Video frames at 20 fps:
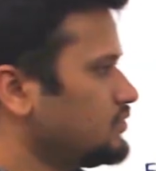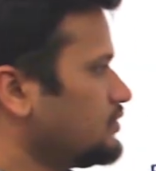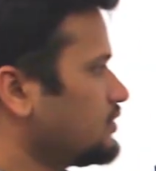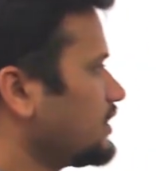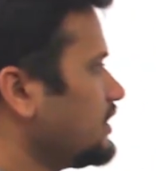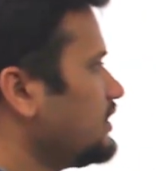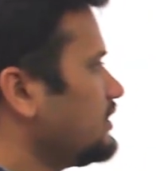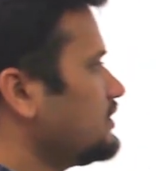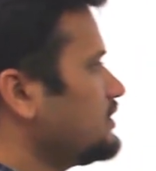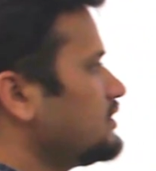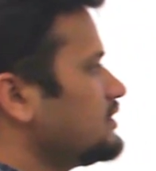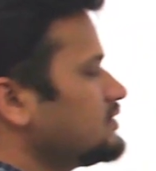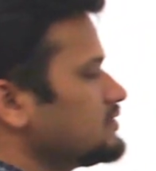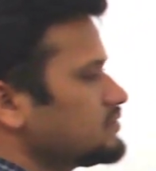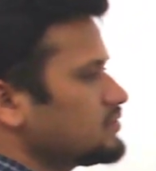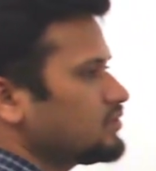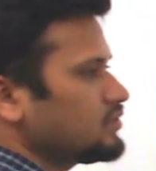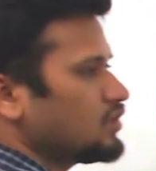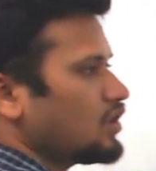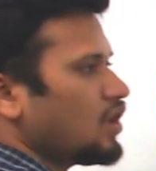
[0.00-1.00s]
Okay,
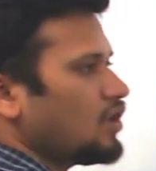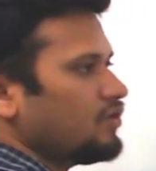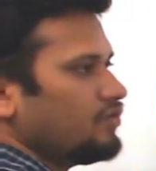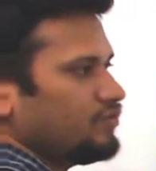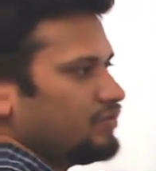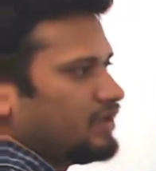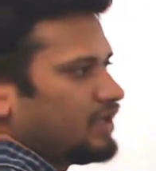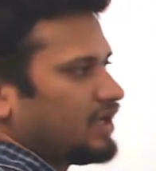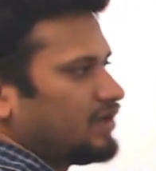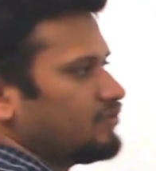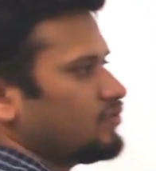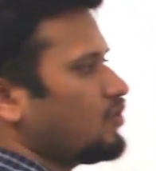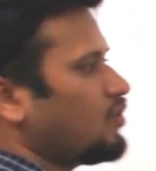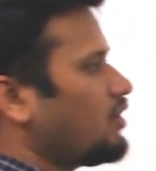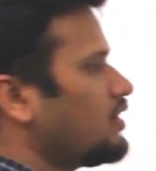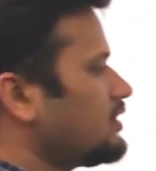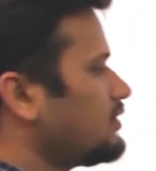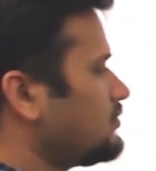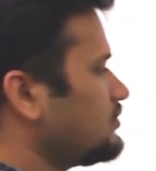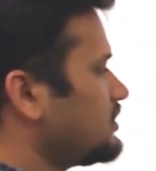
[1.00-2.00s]
so now we have
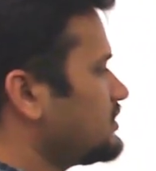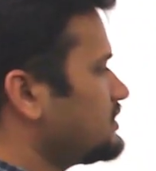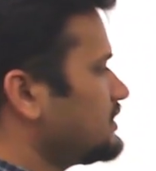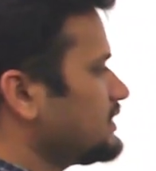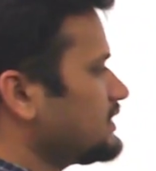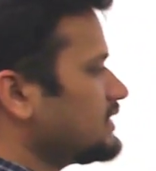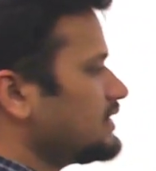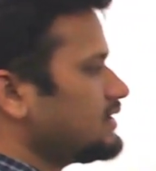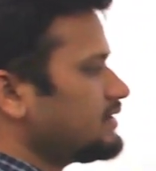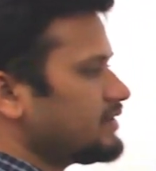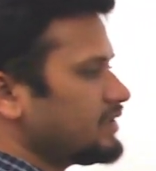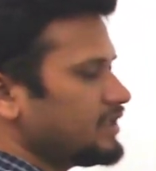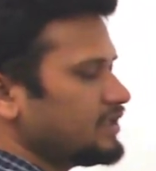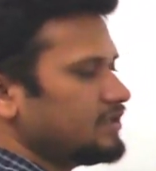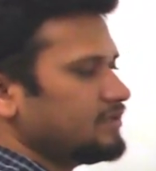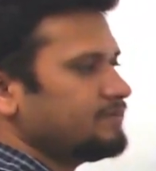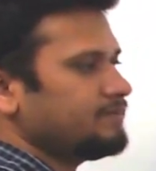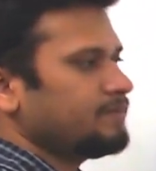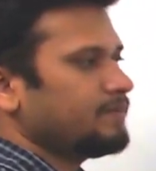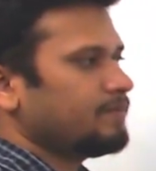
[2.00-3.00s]
got a single
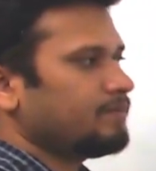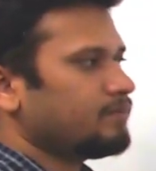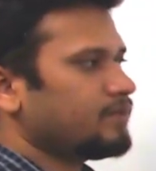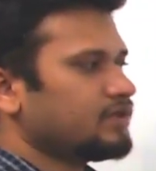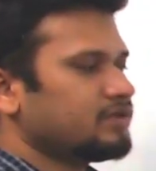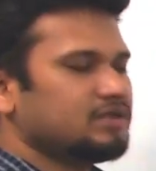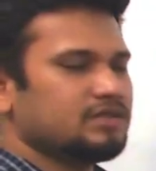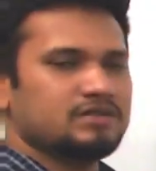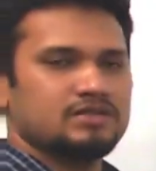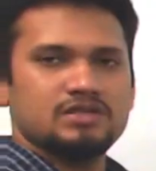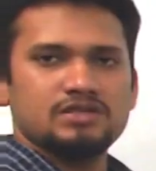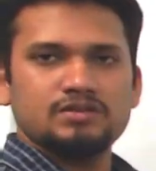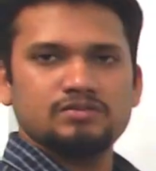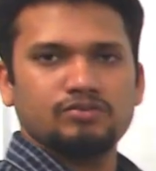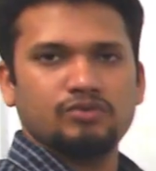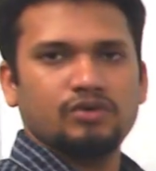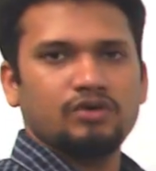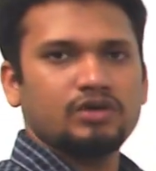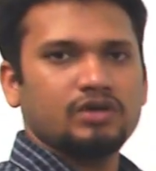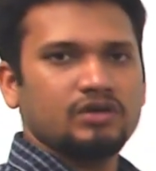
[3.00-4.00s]
thread, but this is
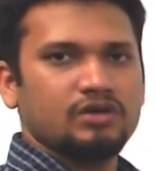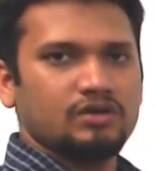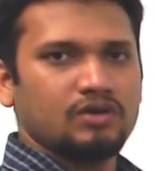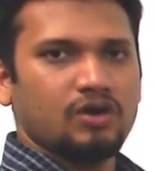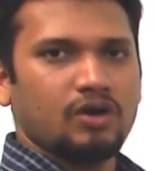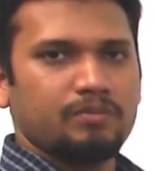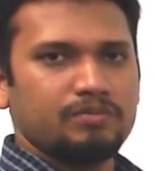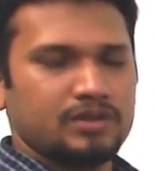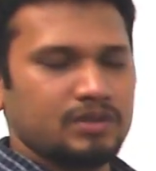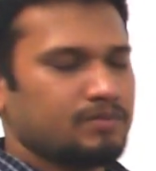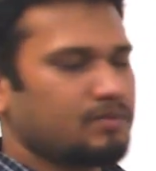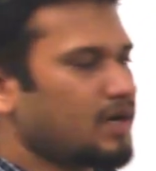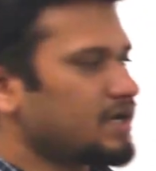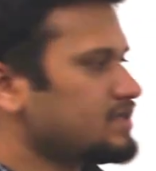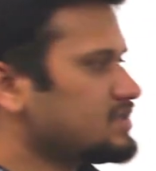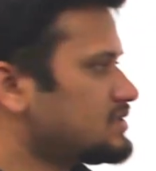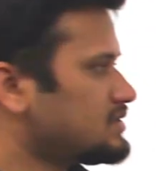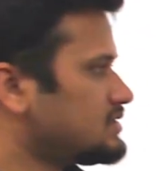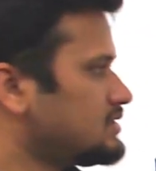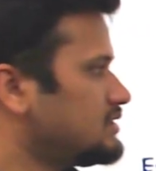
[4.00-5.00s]
more
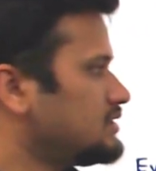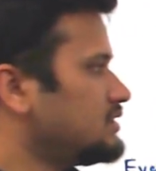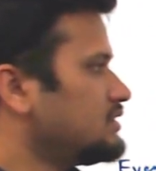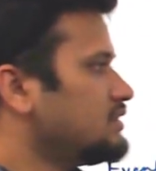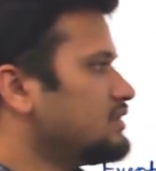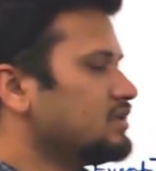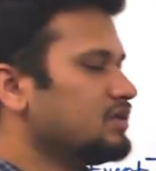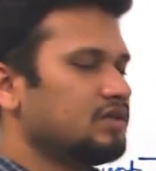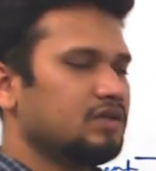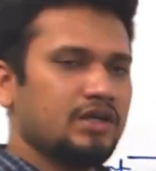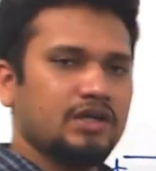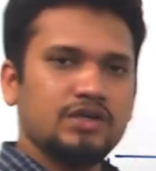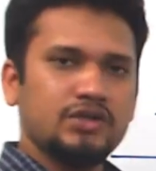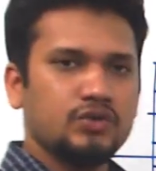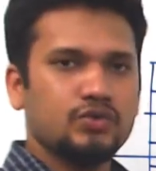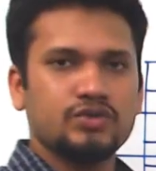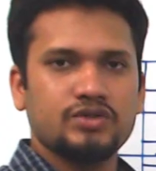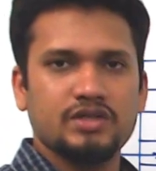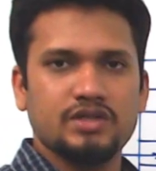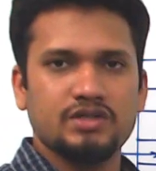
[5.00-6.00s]
optimized in
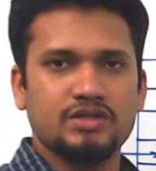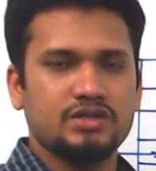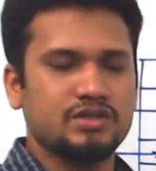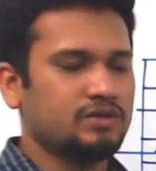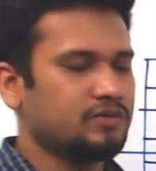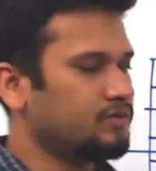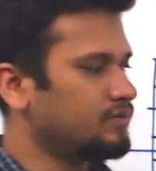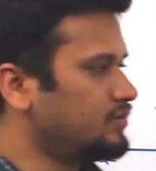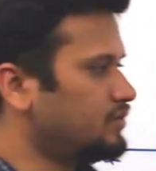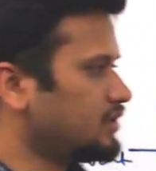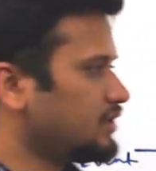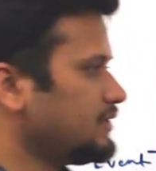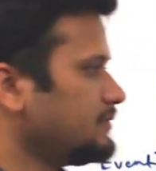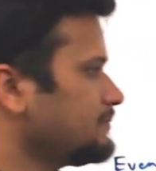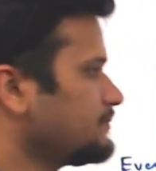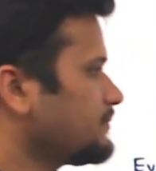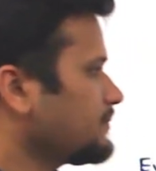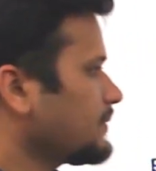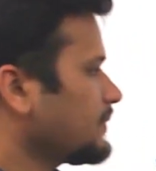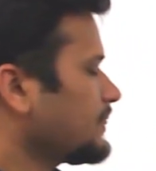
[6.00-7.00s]
usage. Okay,
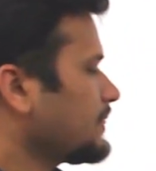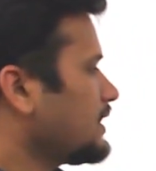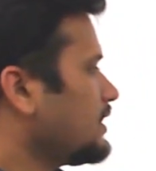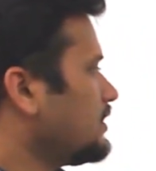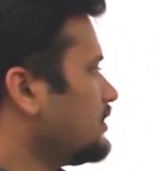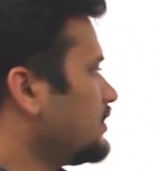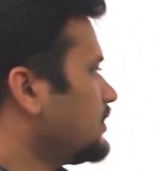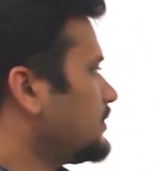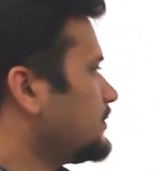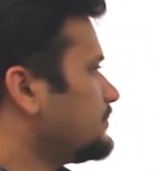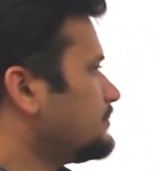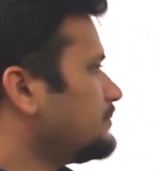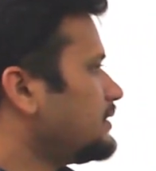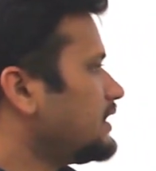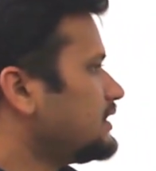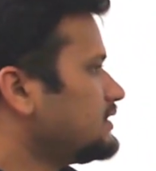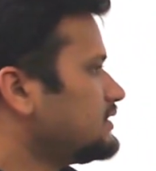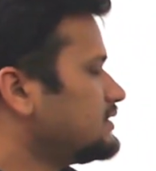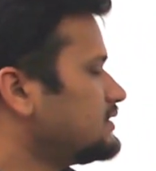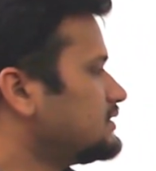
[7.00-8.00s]

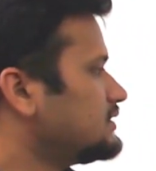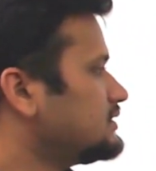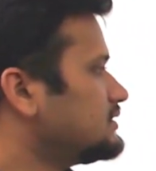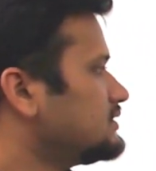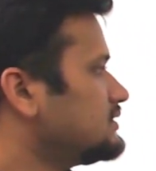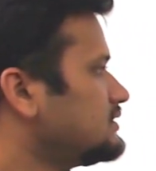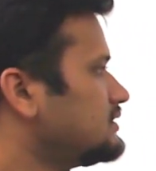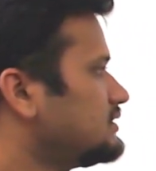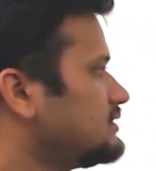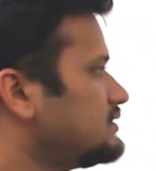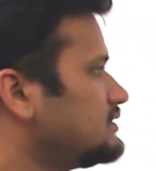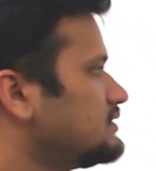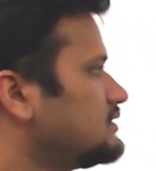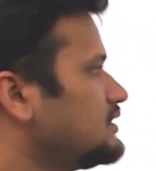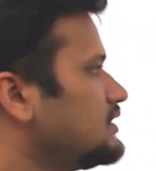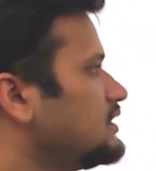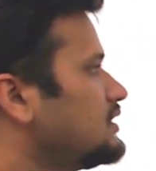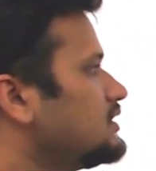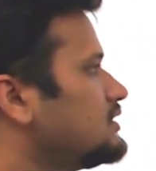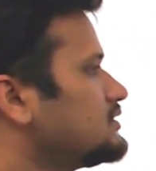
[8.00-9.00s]
but
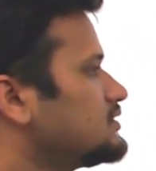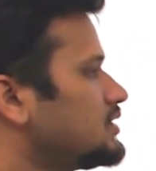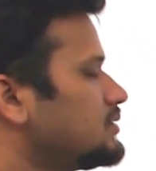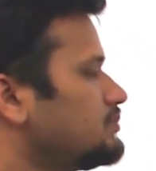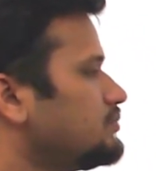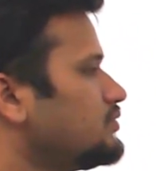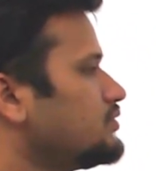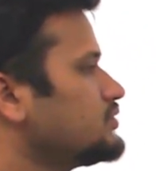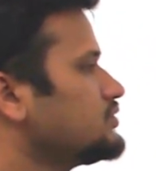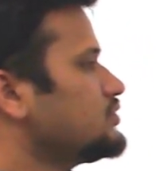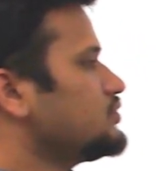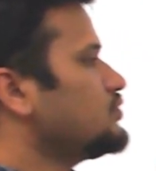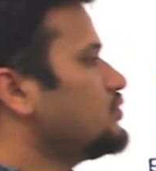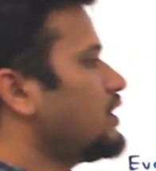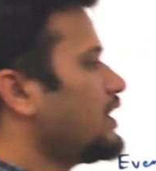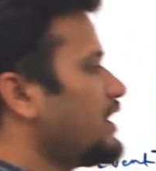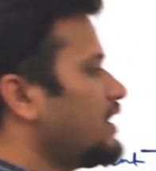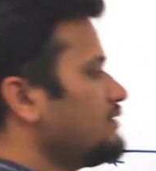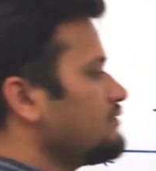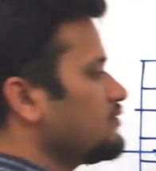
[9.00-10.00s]
suppose you
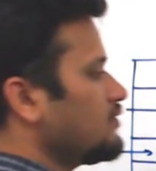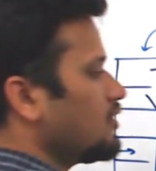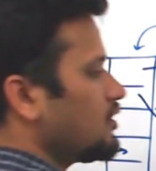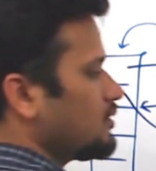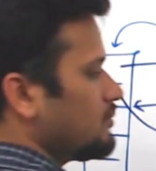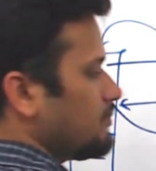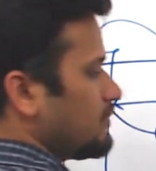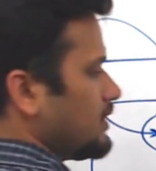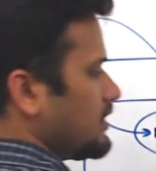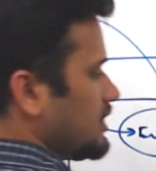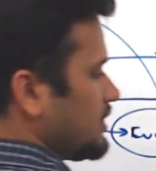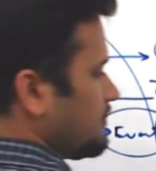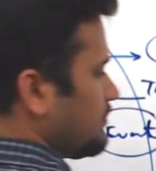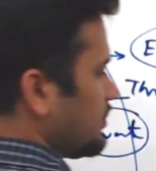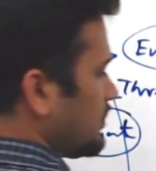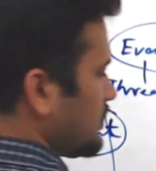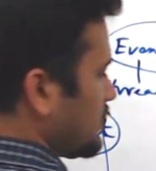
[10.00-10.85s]
have got multiple